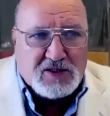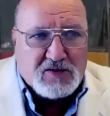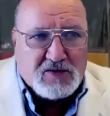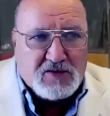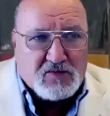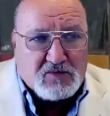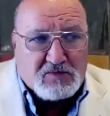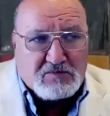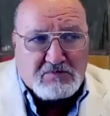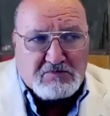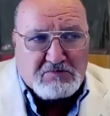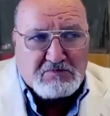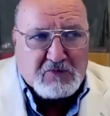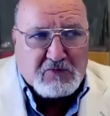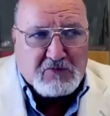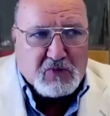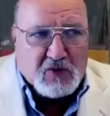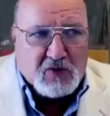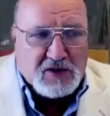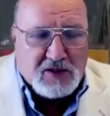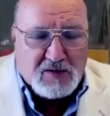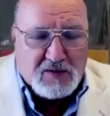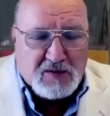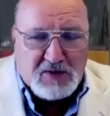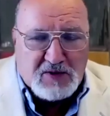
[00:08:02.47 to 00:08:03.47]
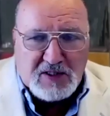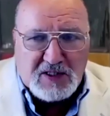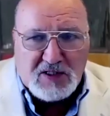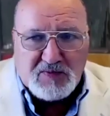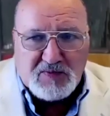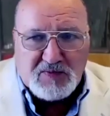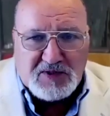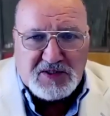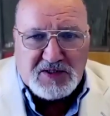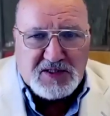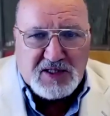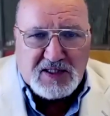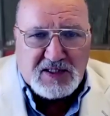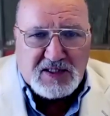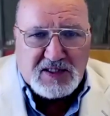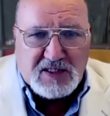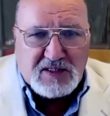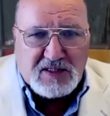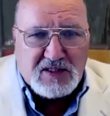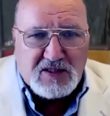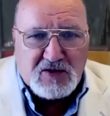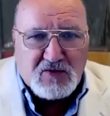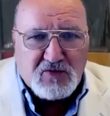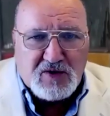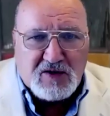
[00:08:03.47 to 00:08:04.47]
And one of the biggest mistakes I
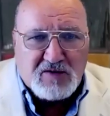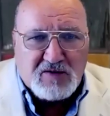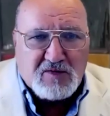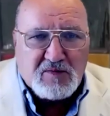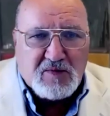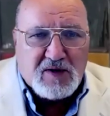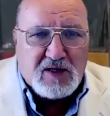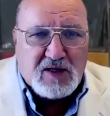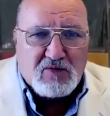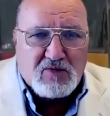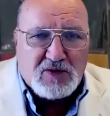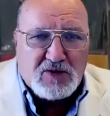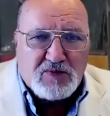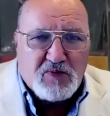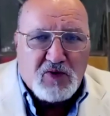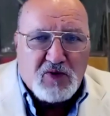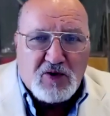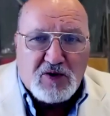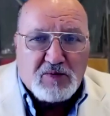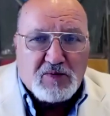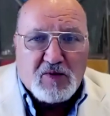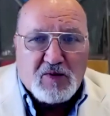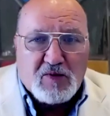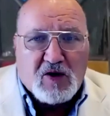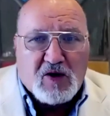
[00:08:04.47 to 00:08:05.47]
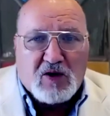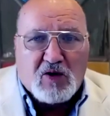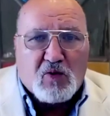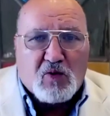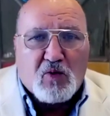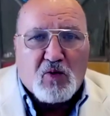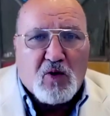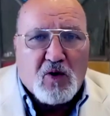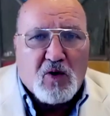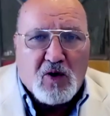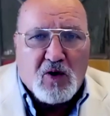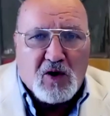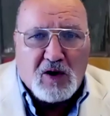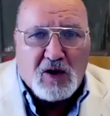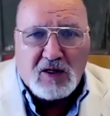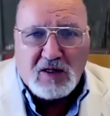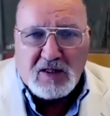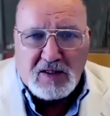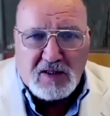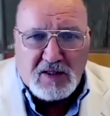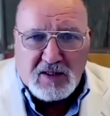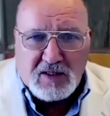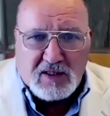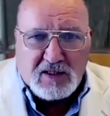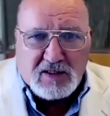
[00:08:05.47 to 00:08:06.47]
think we ever made was put them on a wall
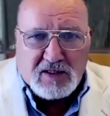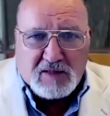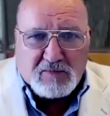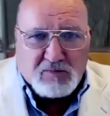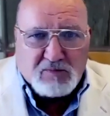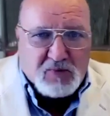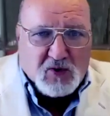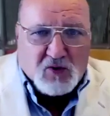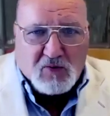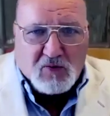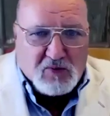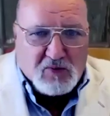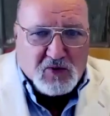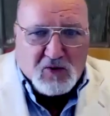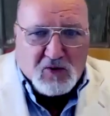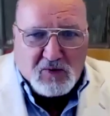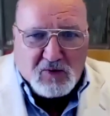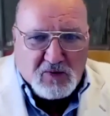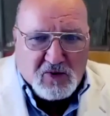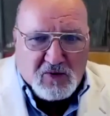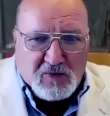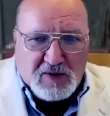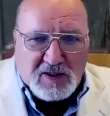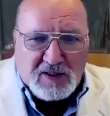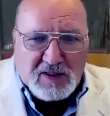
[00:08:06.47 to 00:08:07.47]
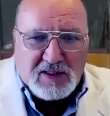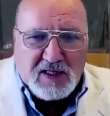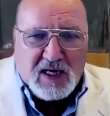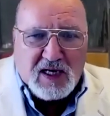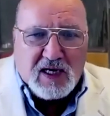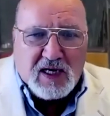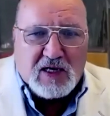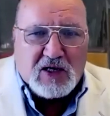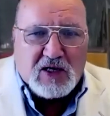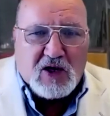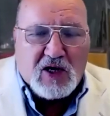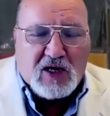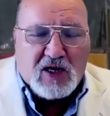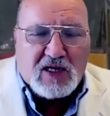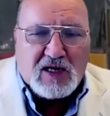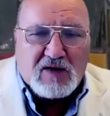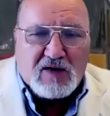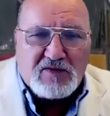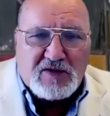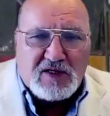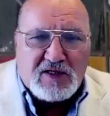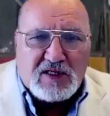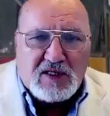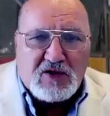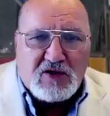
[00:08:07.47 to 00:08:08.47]
and like boom, boom, boom, and not have
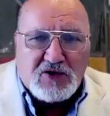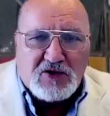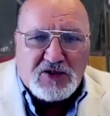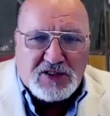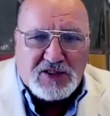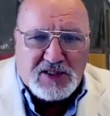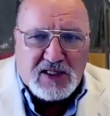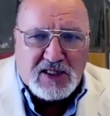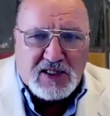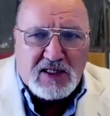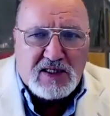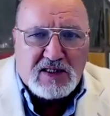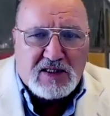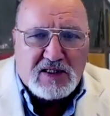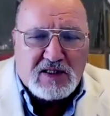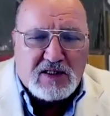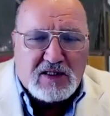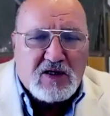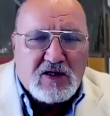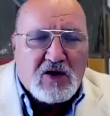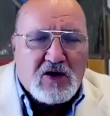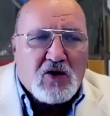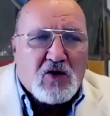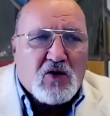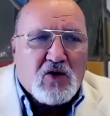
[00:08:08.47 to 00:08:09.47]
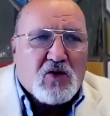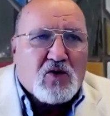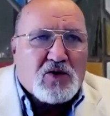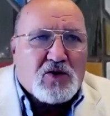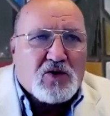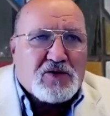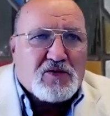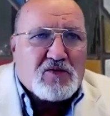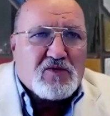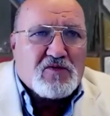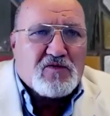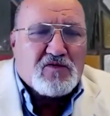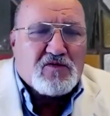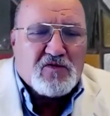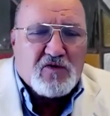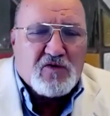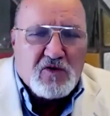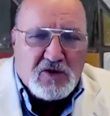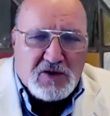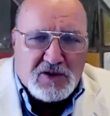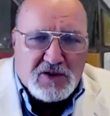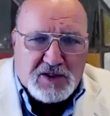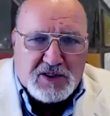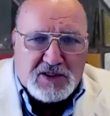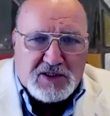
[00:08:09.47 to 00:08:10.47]
the understanding or the
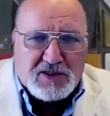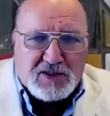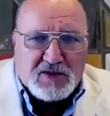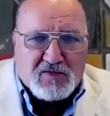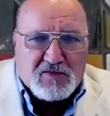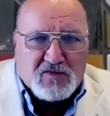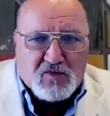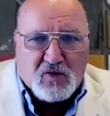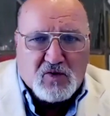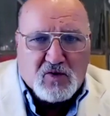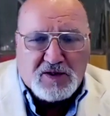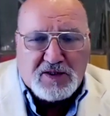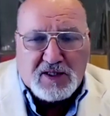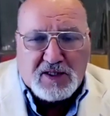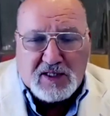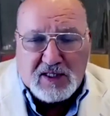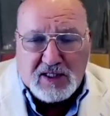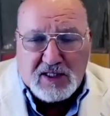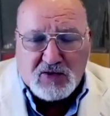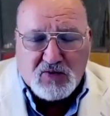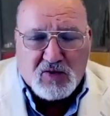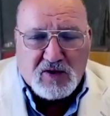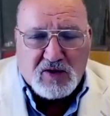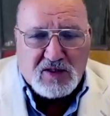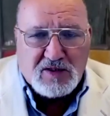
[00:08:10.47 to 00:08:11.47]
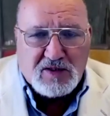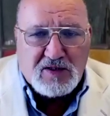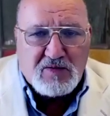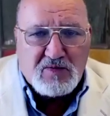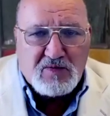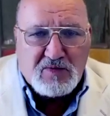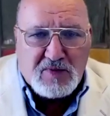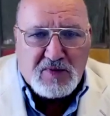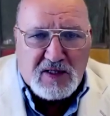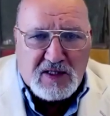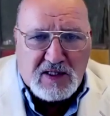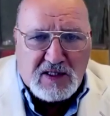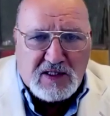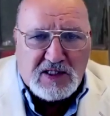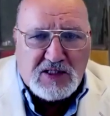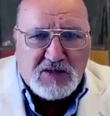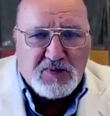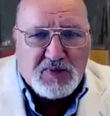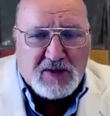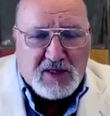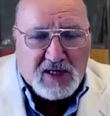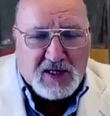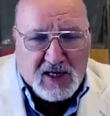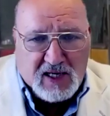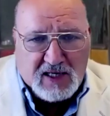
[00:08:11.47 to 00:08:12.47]
fullness of what each one of them means
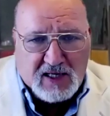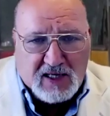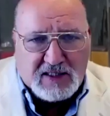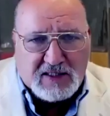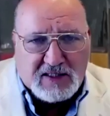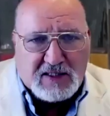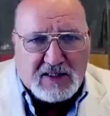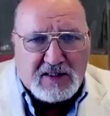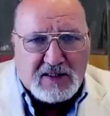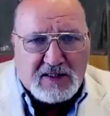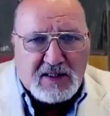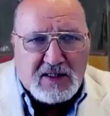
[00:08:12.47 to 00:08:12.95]
behind it.